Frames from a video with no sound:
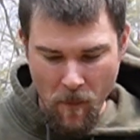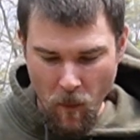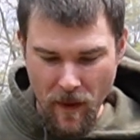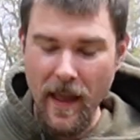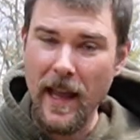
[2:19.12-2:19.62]

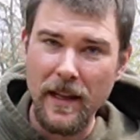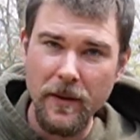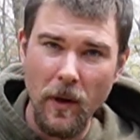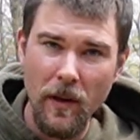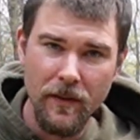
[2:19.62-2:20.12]
with
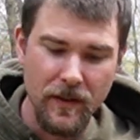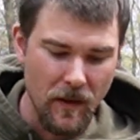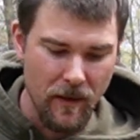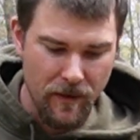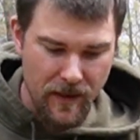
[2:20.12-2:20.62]
annuals,
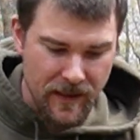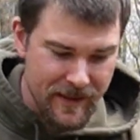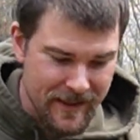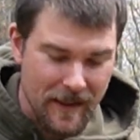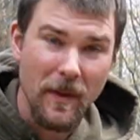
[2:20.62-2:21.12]
these
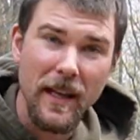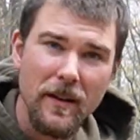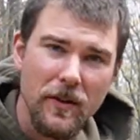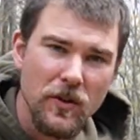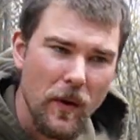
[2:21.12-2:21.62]
seem like
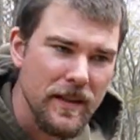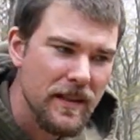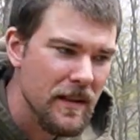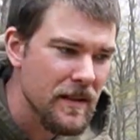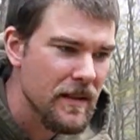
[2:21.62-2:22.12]
good
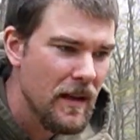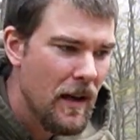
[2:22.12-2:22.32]
choices.